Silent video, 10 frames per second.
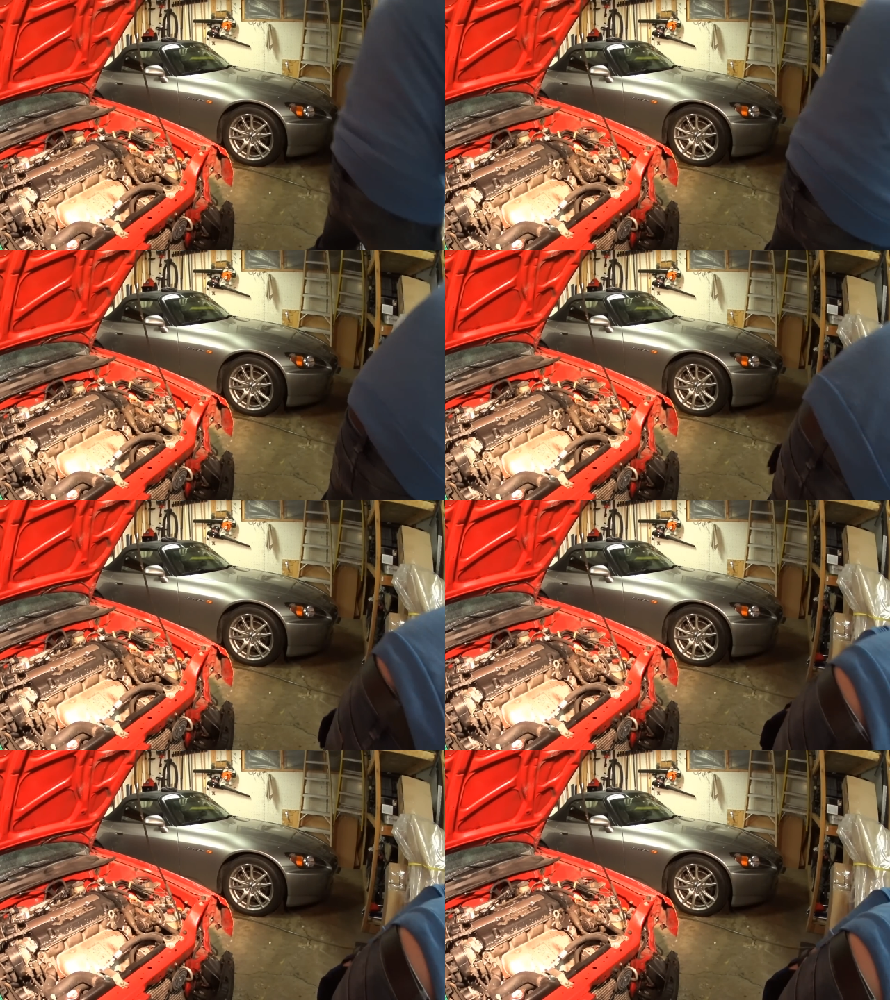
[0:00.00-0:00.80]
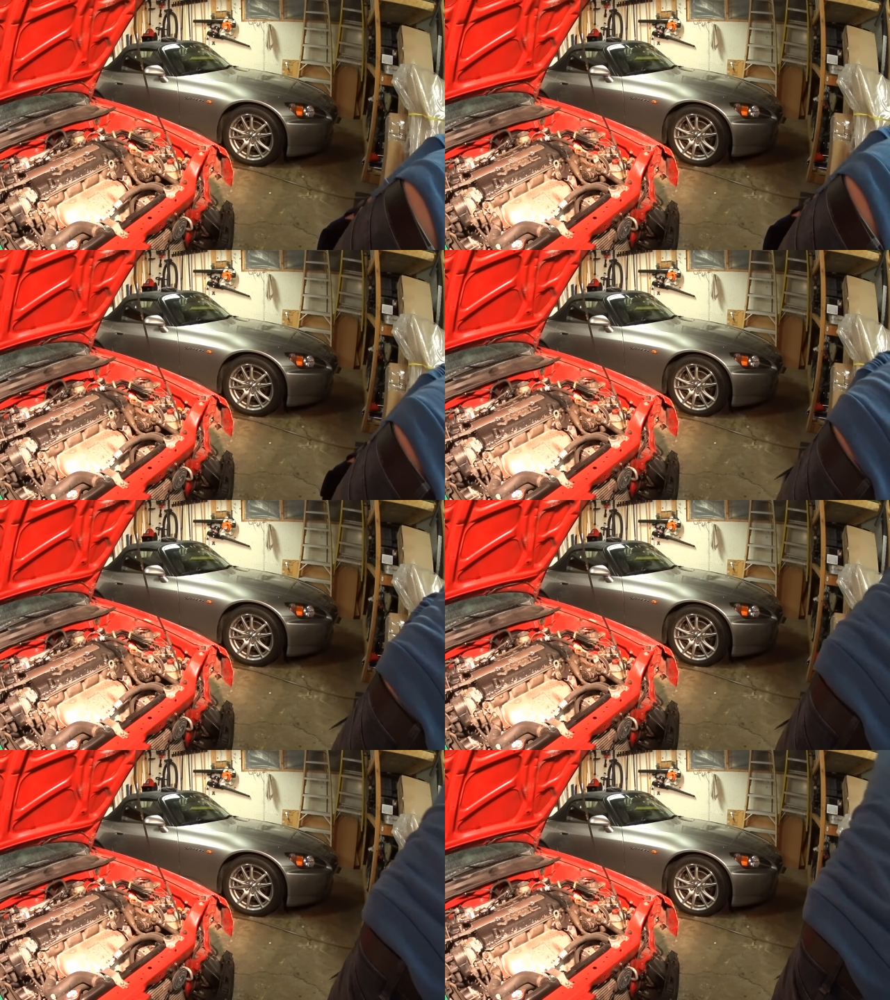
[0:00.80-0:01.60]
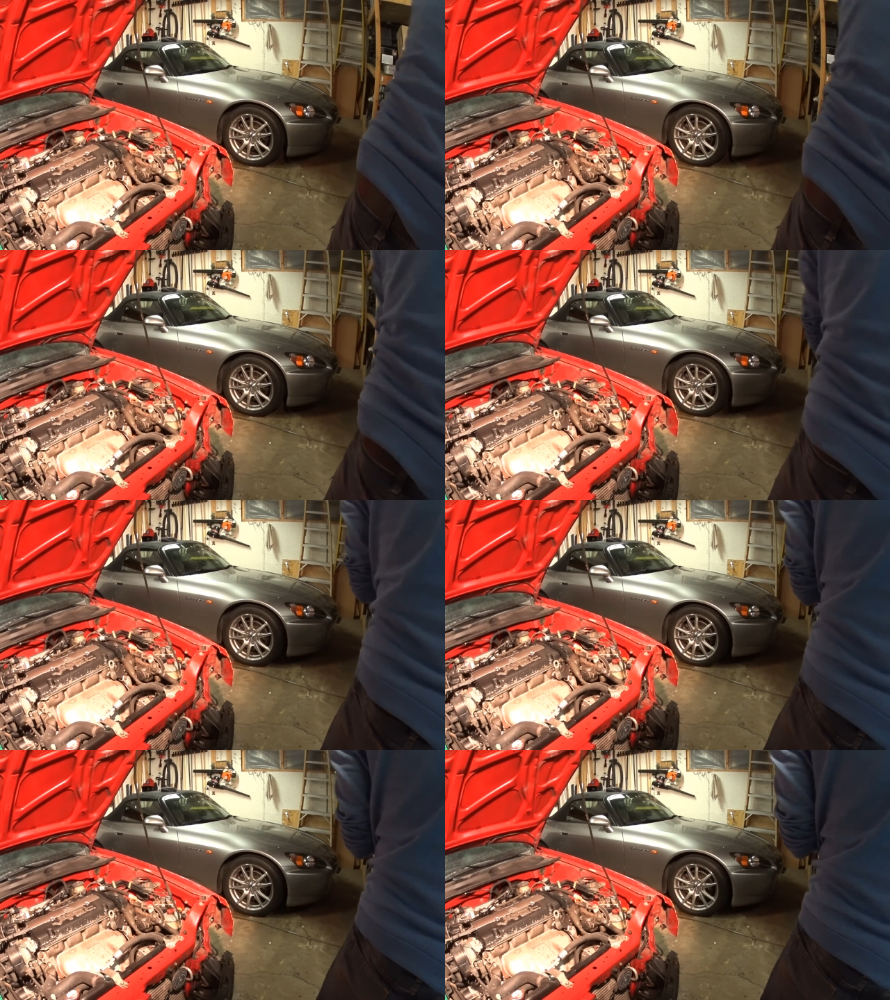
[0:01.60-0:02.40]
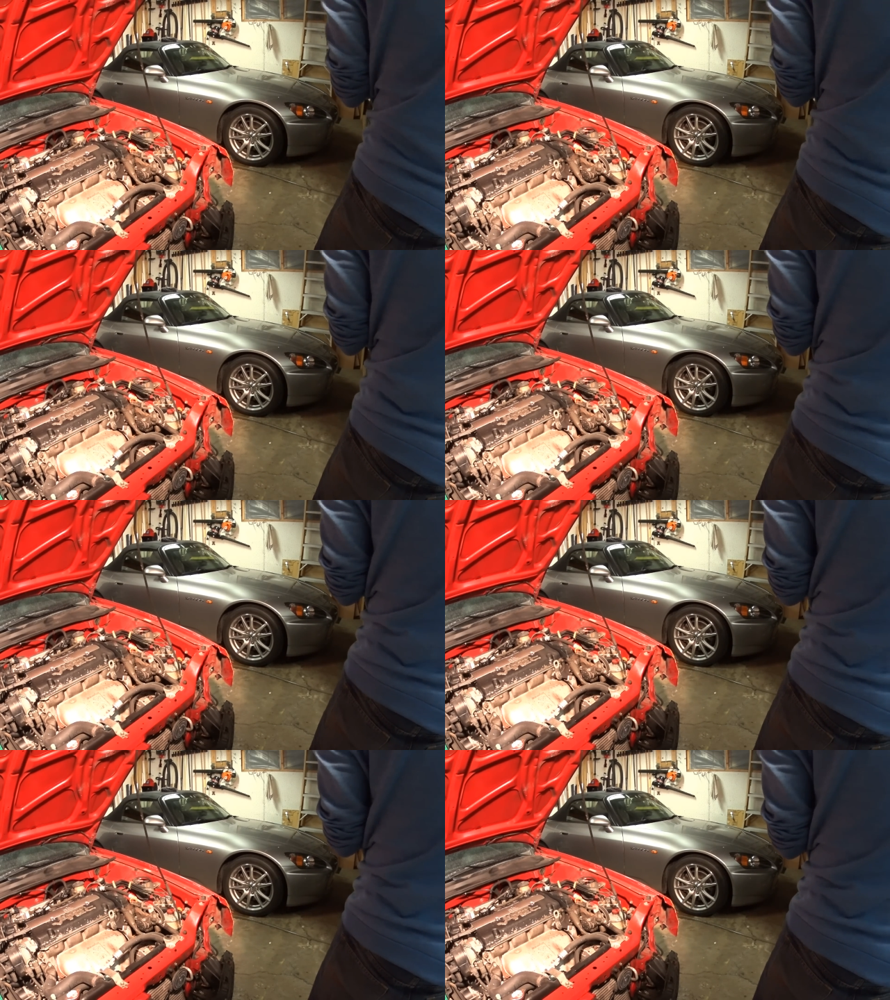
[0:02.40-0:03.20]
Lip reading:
[unreadable: no face in view]